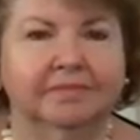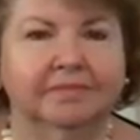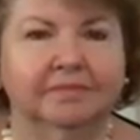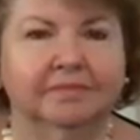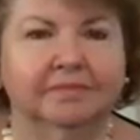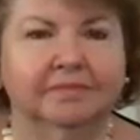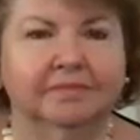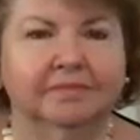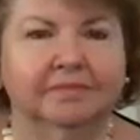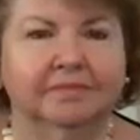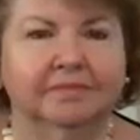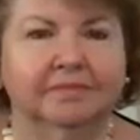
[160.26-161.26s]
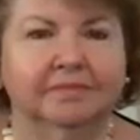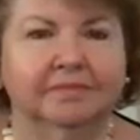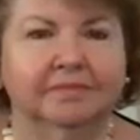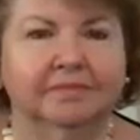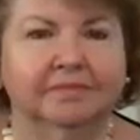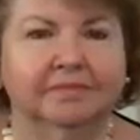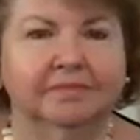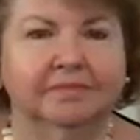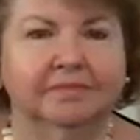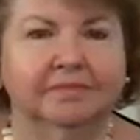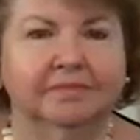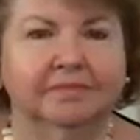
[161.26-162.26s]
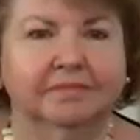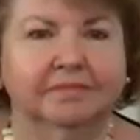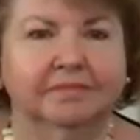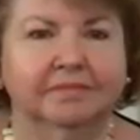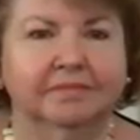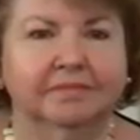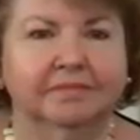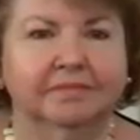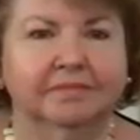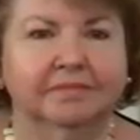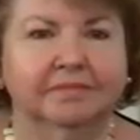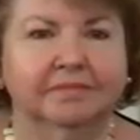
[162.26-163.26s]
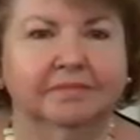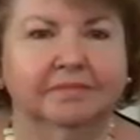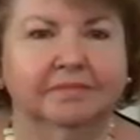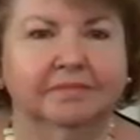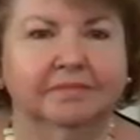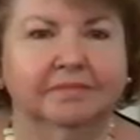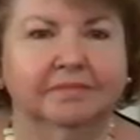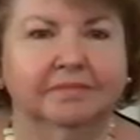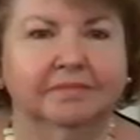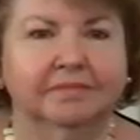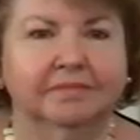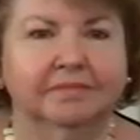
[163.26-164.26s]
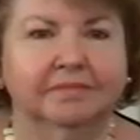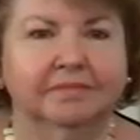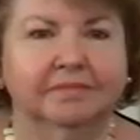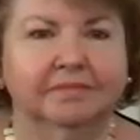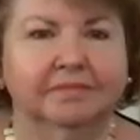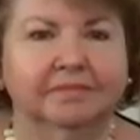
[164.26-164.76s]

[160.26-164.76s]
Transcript: The person shown says nothing.